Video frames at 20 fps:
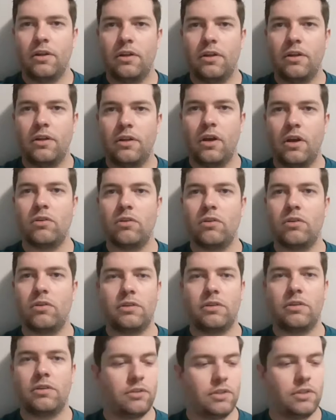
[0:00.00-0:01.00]
Oh,
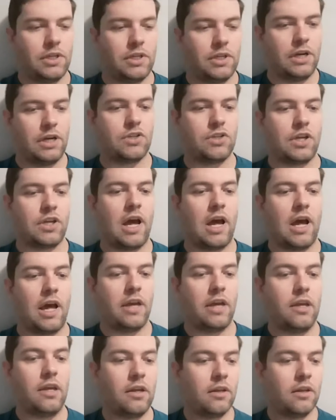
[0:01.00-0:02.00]
here's a
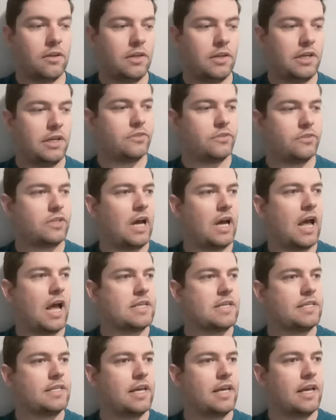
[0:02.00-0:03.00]
guy
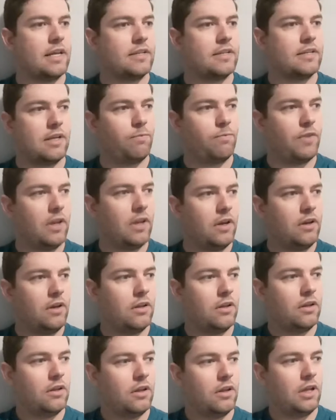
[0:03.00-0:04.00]
saying something.
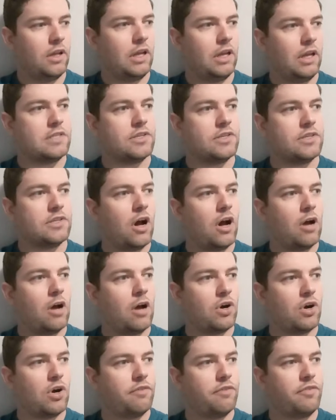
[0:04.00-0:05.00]
It's not
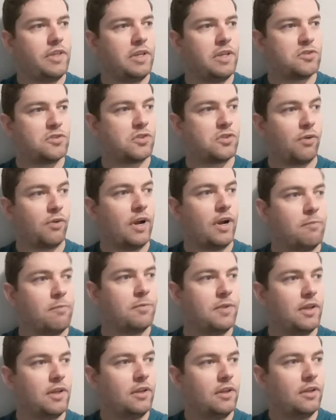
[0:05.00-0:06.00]
part of the script.
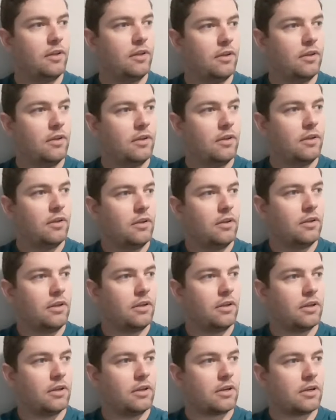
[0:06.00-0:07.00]

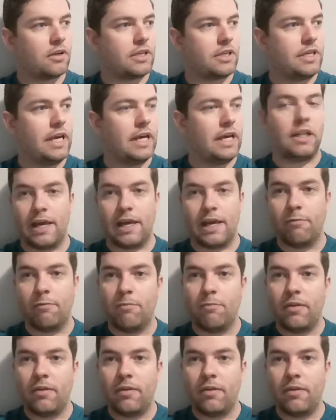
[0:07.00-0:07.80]
Kill him.